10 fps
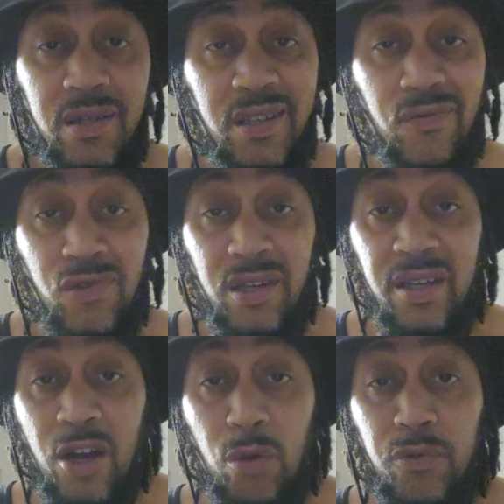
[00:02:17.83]
that can
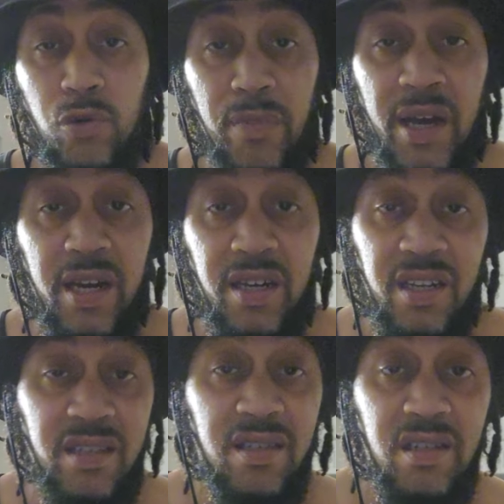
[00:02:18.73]
really help
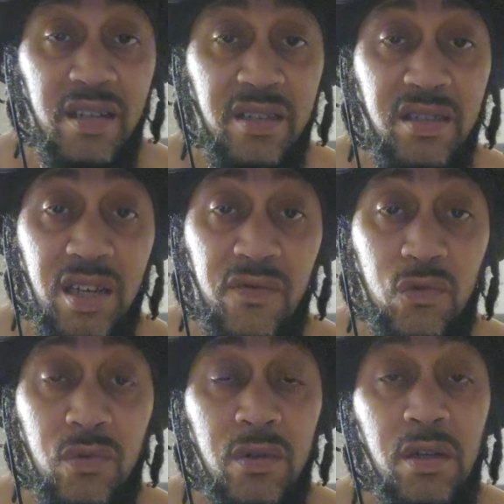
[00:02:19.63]
humanity get to the next
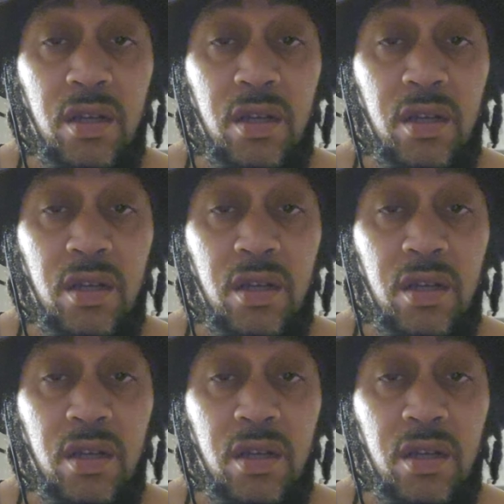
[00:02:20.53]
level?